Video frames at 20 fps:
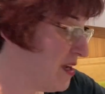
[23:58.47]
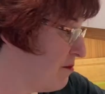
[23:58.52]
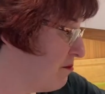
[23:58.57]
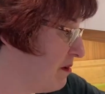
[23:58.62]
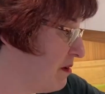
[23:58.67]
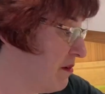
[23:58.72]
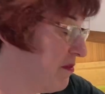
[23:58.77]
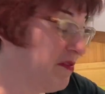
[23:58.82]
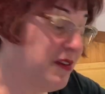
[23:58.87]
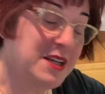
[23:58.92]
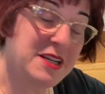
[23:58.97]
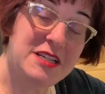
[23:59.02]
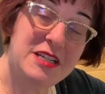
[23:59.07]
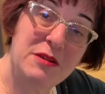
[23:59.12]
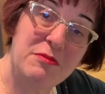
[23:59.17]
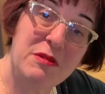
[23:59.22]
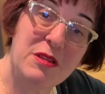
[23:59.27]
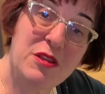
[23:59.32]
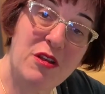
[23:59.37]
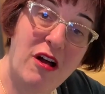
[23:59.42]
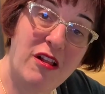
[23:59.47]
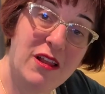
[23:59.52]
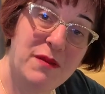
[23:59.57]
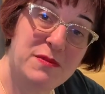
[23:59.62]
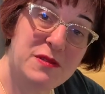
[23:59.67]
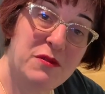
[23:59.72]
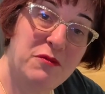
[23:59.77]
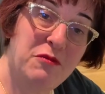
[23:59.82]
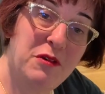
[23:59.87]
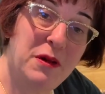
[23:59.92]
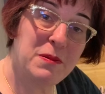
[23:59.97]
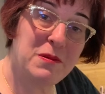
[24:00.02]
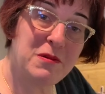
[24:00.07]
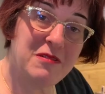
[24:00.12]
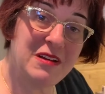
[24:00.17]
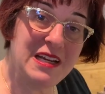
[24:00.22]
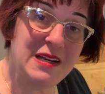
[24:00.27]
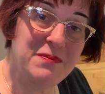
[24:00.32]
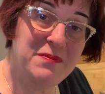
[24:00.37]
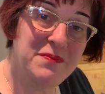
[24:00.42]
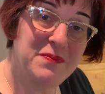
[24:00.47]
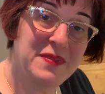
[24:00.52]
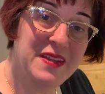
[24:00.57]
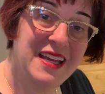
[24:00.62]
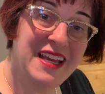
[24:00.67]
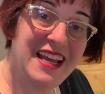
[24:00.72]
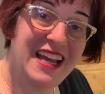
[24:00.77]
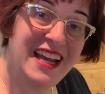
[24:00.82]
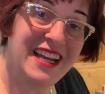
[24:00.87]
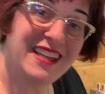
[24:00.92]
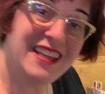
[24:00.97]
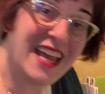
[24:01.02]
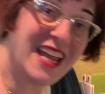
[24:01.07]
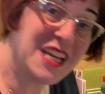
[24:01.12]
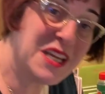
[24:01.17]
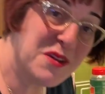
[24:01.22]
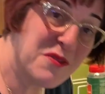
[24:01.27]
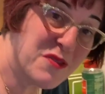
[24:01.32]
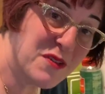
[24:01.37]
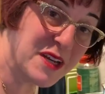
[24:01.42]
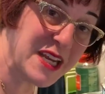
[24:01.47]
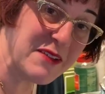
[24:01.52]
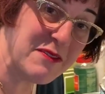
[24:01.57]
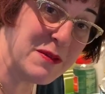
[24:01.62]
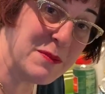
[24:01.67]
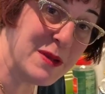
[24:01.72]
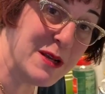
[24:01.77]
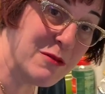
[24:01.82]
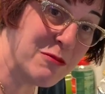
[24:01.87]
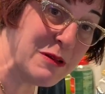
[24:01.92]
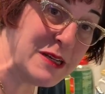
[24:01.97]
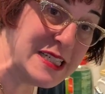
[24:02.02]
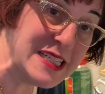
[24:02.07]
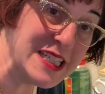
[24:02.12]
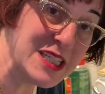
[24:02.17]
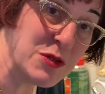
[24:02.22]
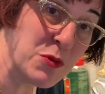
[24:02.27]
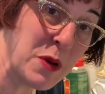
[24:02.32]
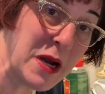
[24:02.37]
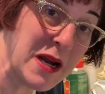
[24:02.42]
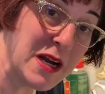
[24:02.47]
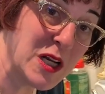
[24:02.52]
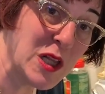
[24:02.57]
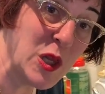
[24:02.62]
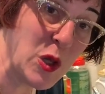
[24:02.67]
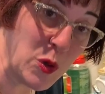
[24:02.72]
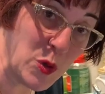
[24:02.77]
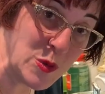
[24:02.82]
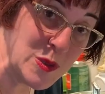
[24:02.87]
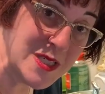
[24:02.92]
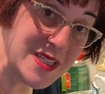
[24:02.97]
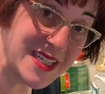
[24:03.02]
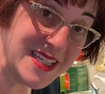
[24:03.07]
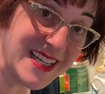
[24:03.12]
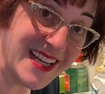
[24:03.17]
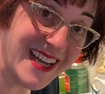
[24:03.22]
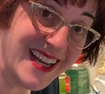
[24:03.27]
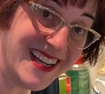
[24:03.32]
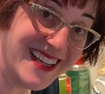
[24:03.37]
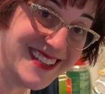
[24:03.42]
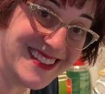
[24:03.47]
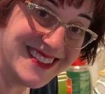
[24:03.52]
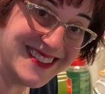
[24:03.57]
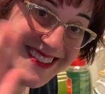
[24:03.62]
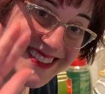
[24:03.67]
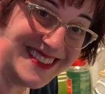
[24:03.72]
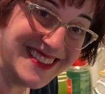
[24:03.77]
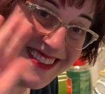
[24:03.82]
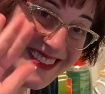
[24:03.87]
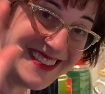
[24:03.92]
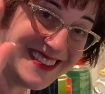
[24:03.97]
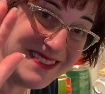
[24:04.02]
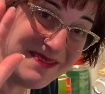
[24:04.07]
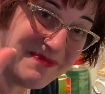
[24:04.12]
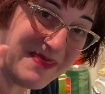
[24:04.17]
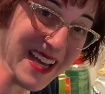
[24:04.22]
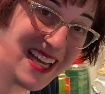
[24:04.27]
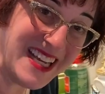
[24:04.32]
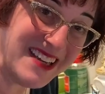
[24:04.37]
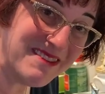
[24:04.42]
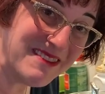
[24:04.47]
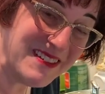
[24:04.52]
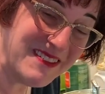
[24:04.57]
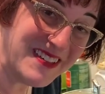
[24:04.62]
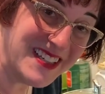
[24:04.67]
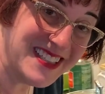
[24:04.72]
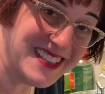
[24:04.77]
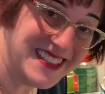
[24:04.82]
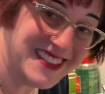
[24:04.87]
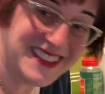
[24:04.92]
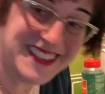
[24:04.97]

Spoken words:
We'll finish it with dollops of cream. And thank you for giving me a reason to wear clothes today. Bye, everyone.